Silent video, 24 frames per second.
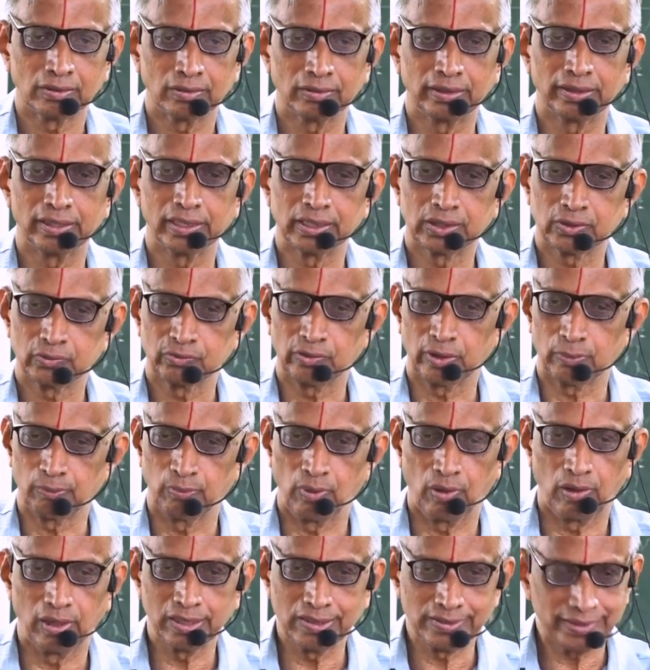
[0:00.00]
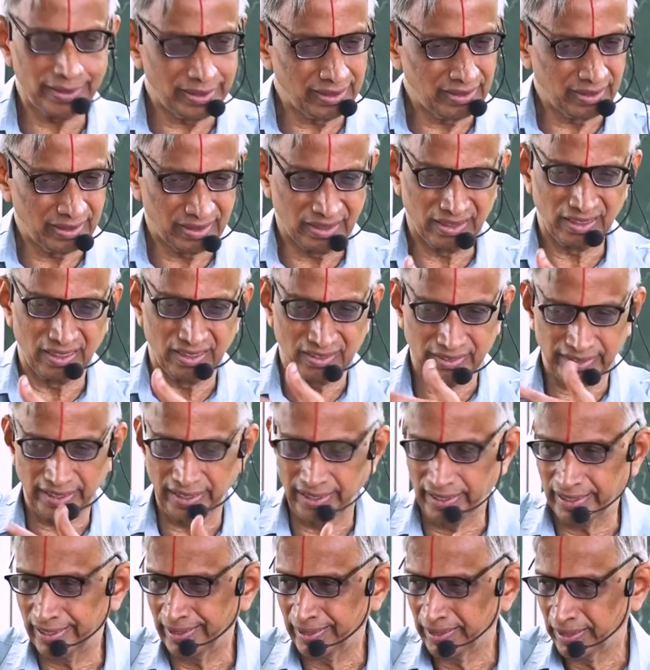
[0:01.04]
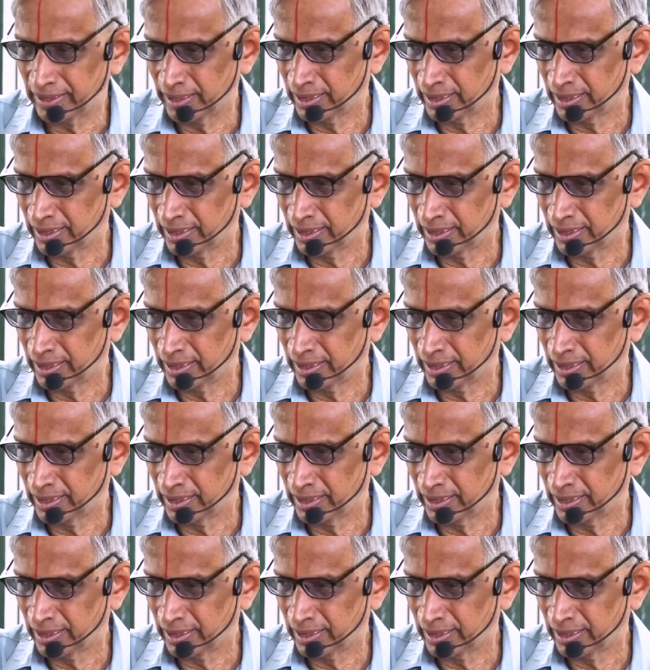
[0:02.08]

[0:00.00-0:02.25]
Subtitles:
That is for mod z, say